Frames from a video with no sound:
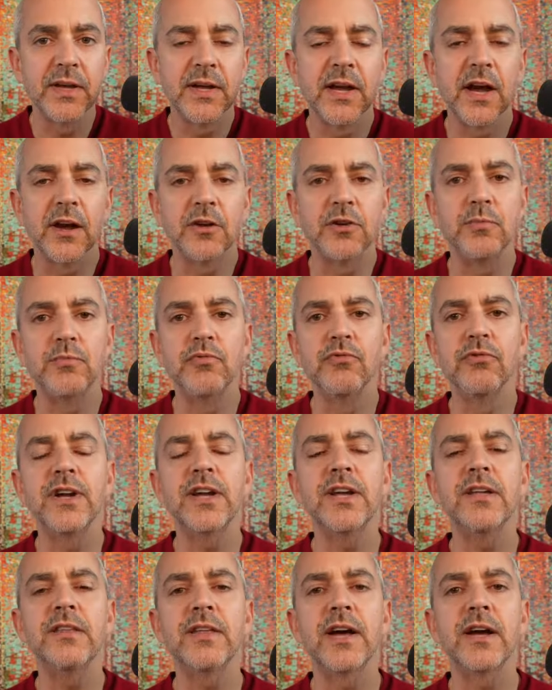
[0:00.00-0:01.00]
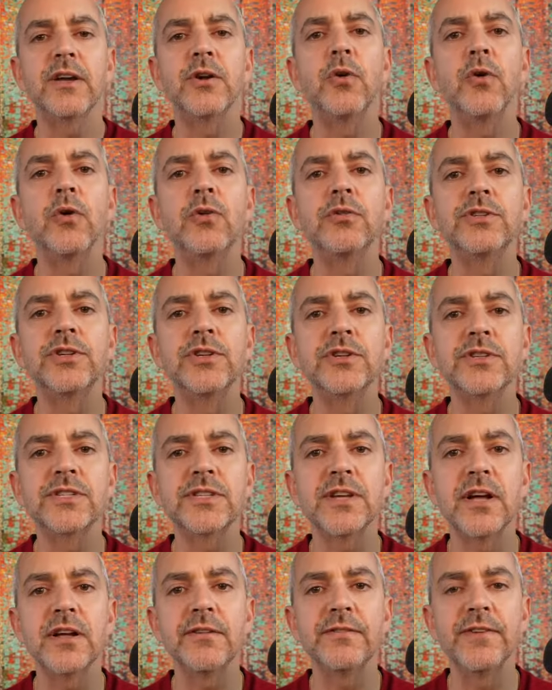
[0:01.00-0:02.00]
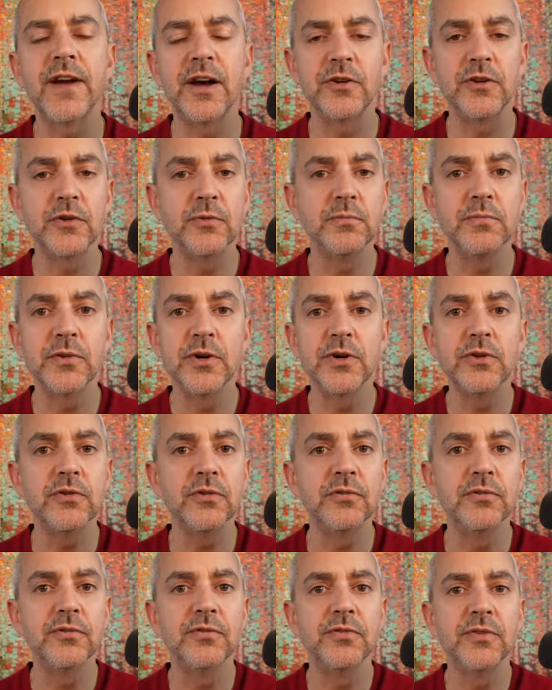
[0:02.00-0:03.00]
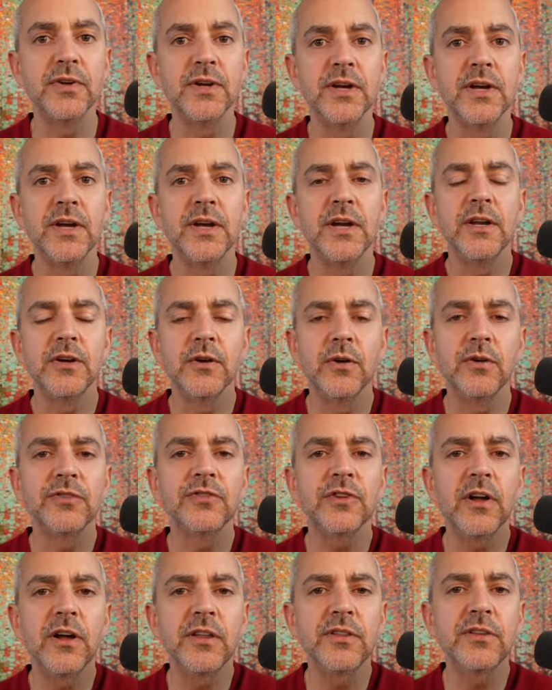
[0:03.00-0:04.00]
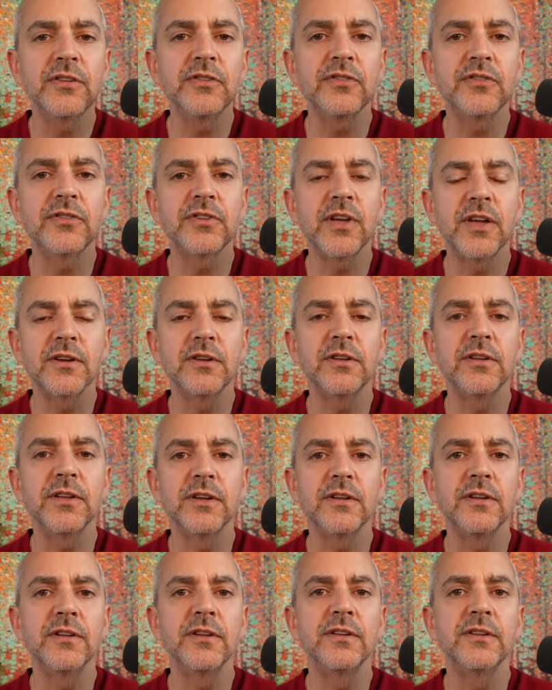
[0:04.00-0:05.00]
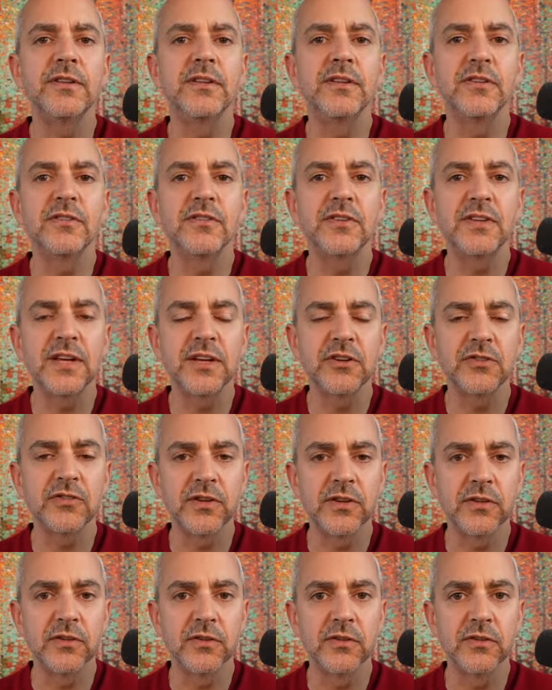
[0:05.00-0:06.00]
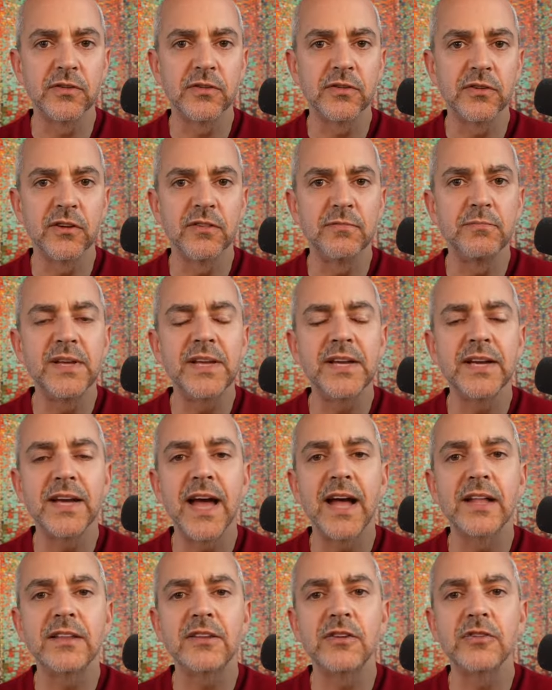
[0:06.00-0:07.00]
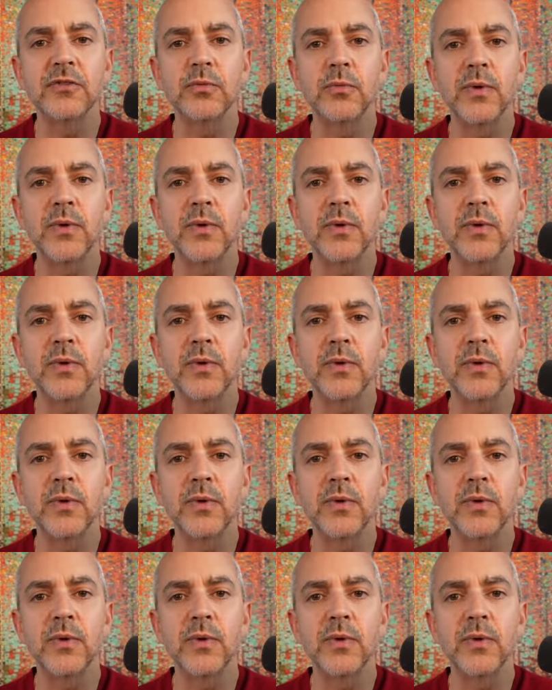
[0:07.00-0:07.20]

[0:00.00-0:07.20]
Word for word: How you breathe, how you hold yourself, how you move. Notice all the subtle little distinctions of being at this